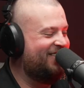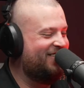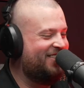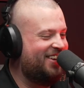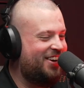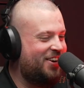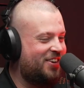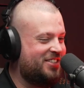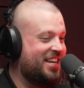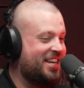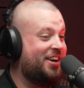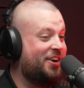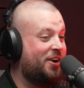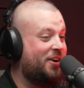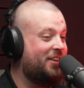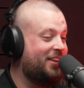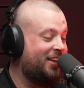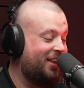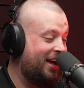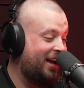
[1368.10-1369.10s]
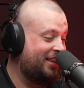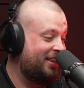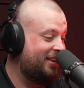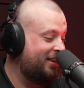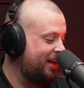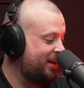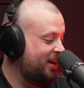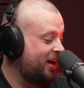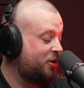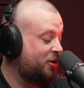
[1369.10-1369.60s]
not saying I don't
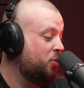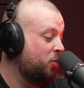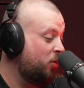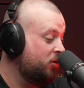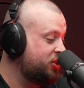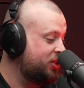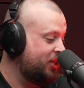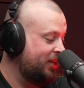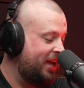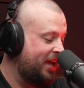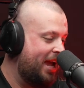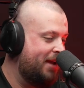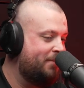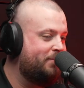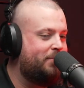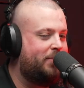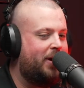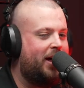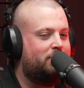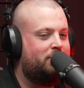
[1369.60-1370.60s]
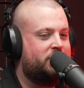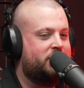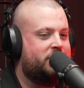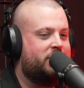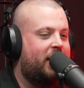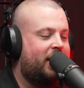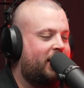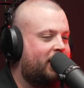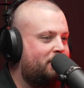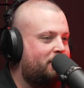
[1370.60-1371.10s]
like I could watch the game, but I'm just
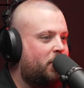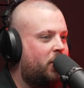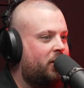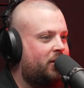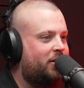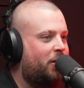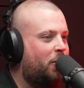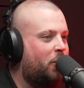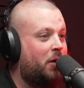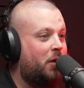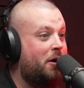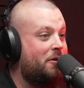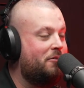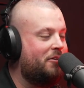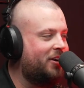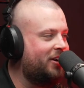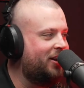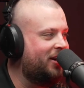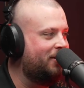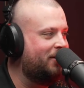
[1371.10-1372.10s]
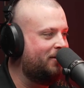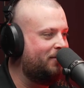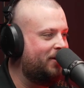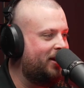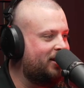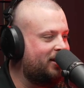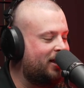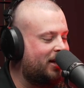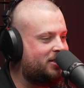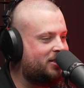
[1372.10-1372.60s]
like I'm not all over it. You know what I
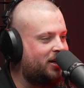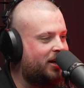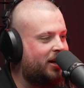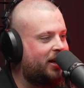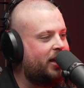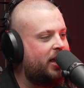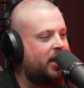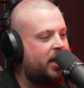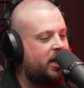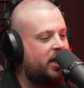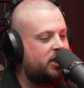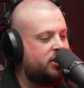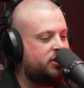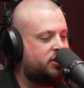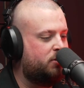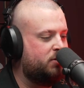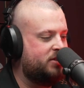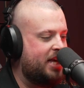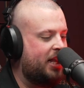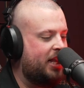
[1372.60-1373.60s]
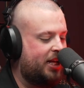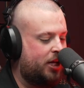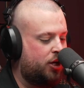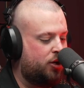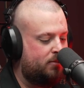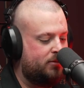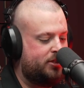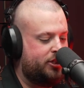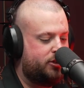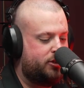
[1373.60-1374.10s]
mean? Like so was that like a
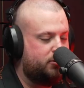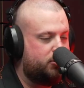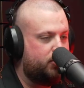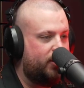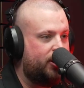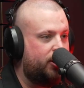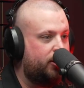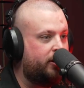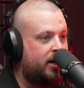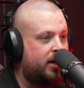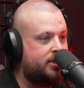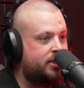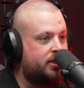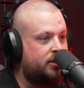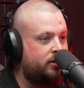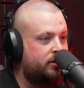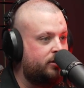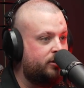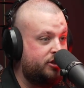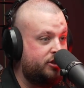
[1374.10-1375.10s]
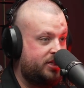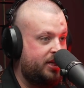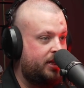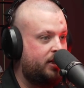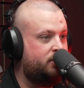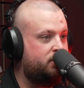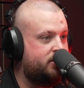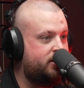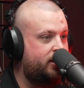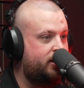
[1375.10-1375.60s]
competition between you guys and New
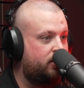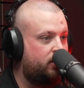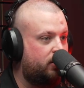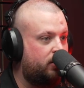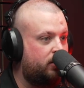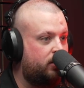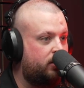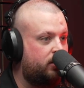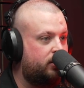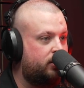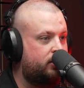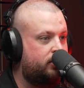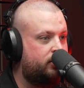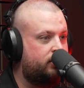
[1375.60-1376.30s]
Zealand? Was it or